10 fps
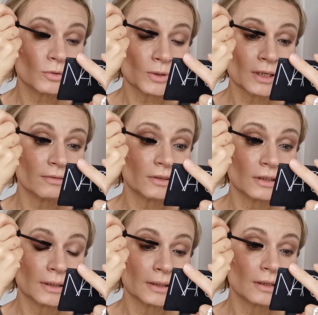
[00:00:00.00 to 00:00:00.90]
to use
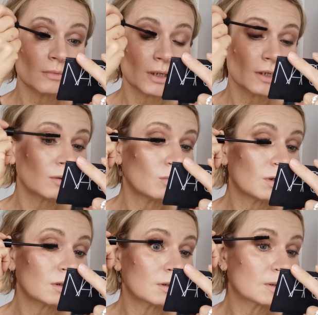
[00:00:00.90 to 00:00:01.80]
after, and I'm like,
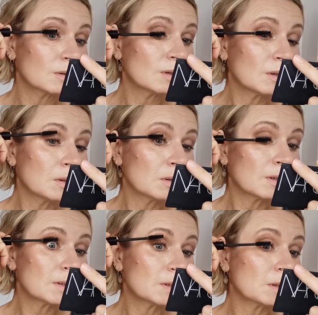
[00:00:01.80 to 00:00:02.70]
what?
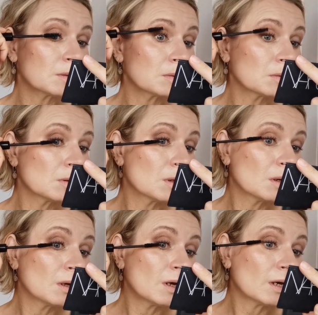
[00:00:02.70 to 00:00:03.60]
That's it.
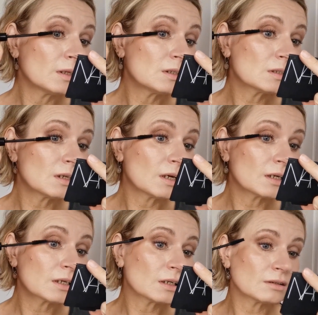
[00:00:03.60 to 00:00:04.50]
And it's
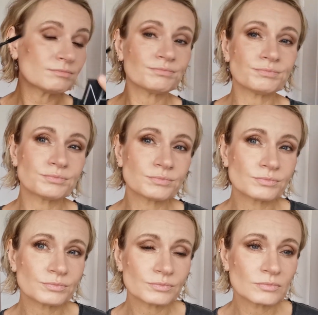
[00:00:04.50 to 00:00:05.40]
like,
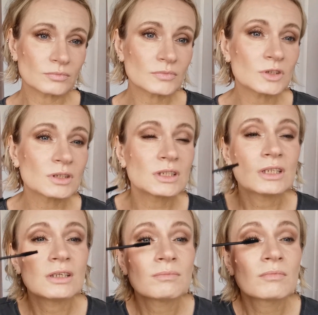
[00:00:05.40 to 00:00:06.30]
you
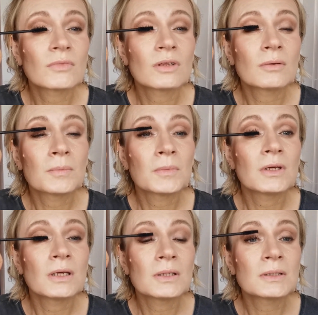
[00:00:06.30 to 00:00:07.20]
see,
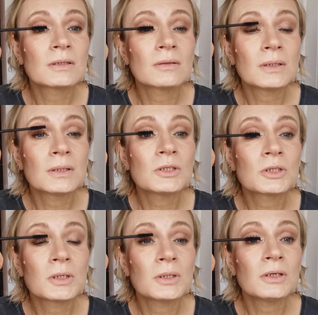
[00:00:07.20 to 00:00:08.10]
it's
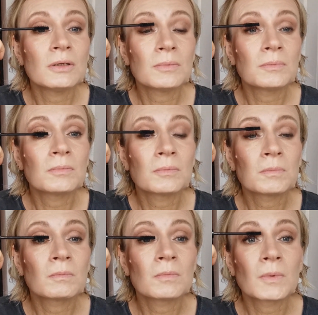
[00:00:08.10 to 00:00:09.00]
literally
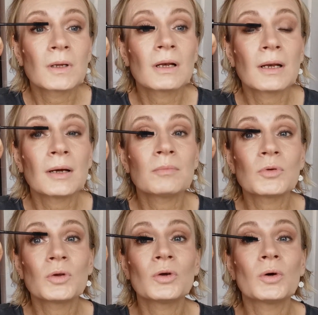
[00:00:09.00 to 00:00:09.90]

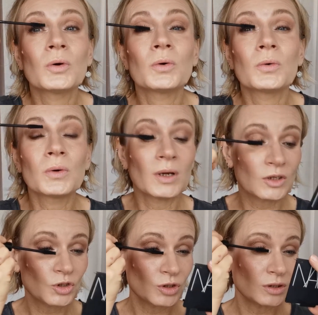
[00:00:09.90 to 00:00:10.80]
clump your
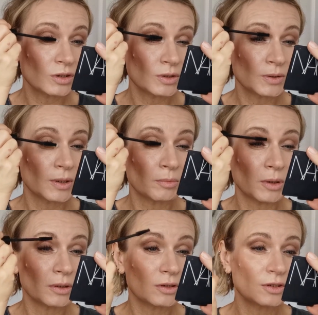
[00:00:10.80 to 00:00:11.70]
lashes a
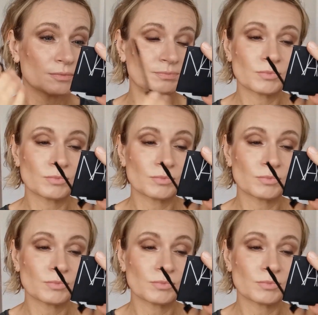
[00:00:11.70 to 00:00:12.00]
bit.